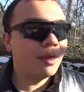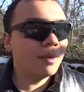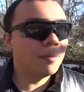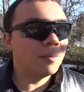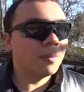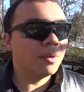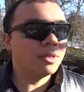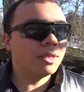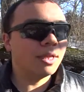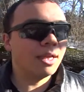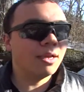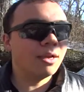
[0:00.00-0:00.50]

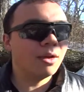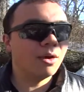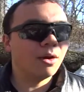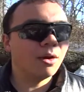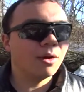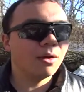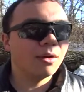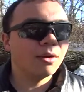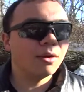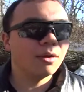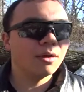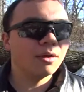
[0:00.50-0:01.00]
but they
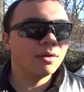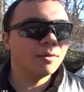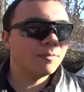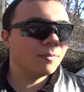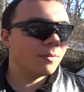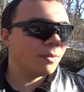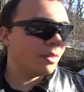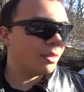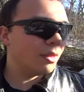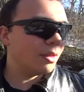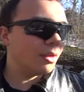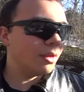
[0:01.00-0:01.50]
are
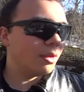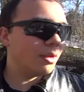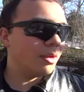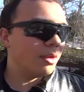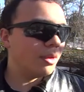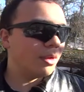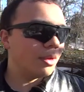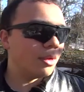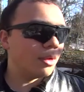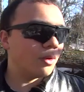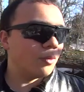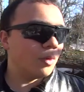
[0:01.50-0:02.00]

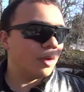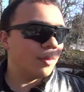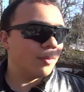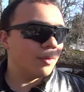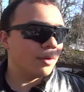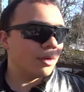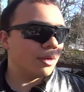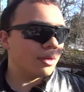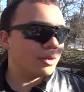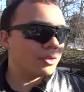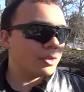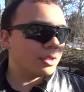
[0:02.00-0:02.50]

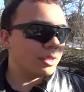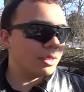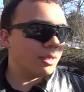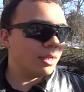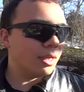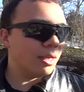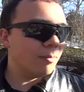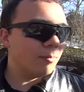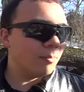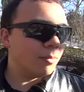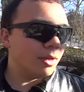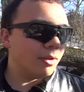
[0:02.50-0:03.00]
reproduction
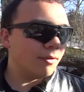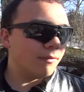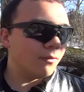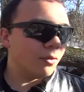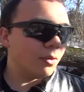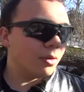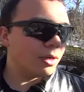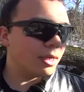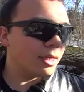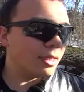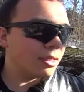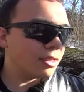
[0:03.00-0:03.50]

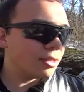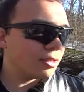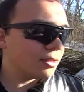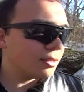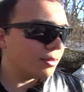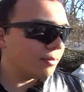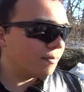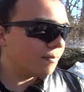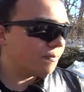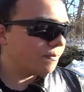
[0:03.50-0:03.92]
MP40s.